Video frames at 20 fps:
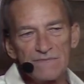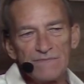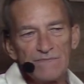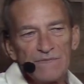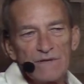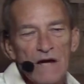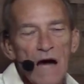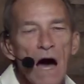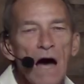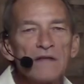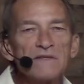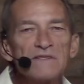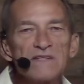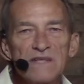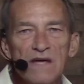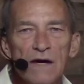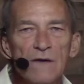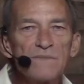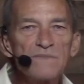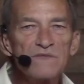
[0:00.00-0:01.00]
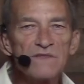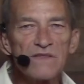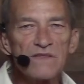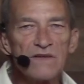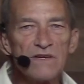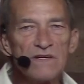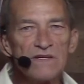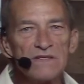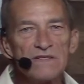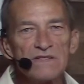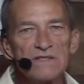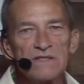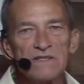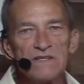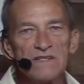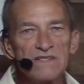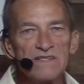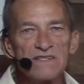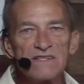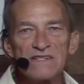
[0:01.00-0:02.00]
concepts, these
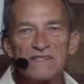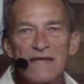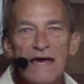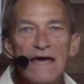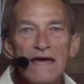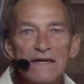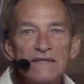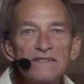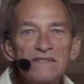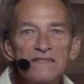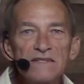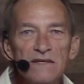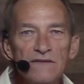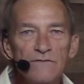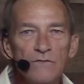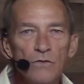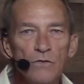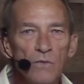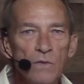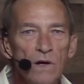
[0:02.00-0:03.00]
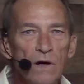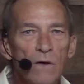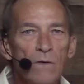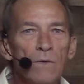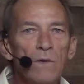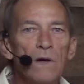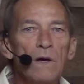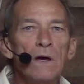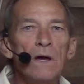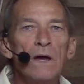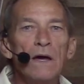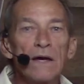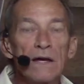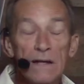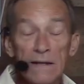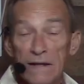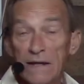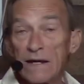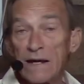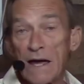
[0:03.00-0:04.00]
states, if you will, can
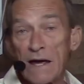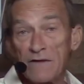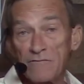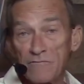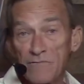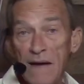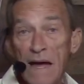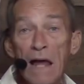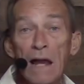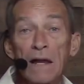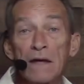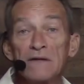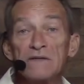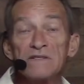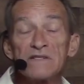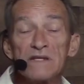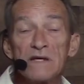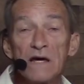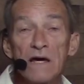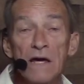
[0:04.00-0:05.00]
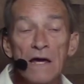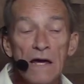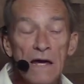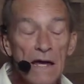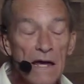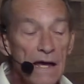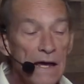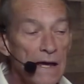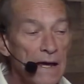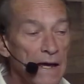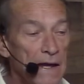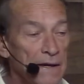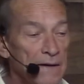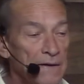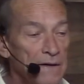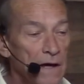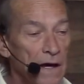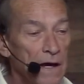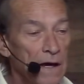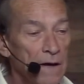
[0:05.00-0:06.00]
get out of balance. And
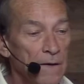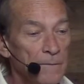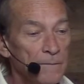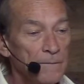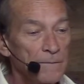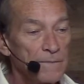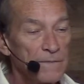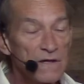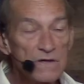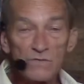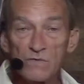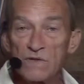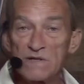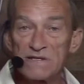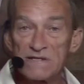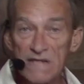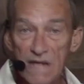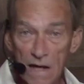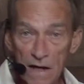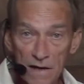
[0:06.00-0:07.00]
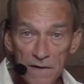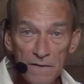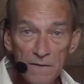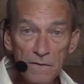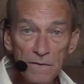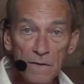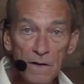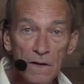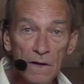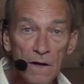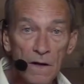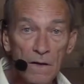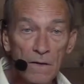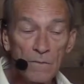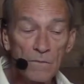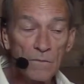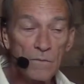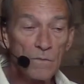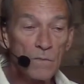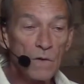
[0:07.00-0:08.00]
as we said,
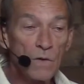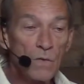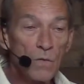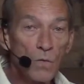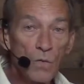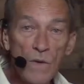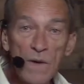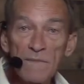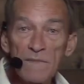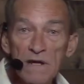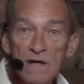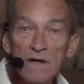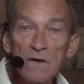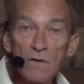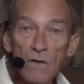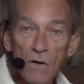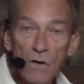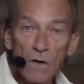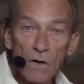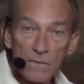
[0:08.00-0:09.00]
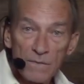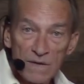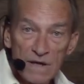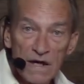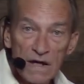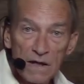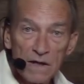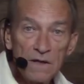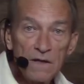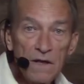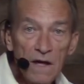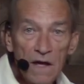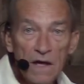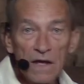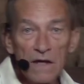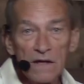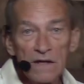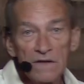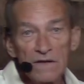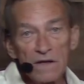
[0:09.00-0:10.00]
women are Yin
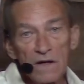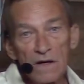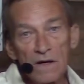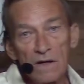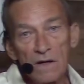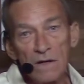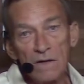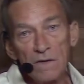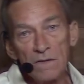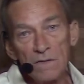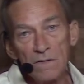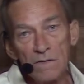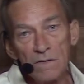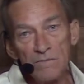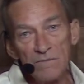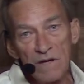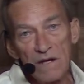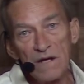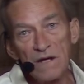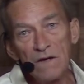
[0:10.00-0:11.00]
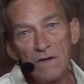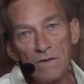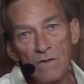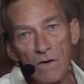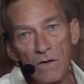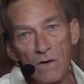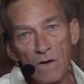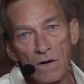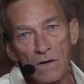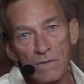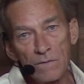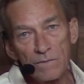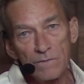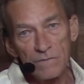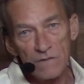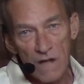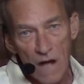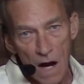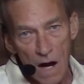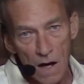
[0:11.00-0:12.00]
and men are
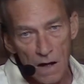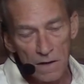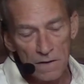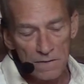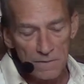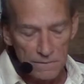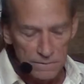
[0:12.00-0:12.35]
Yang.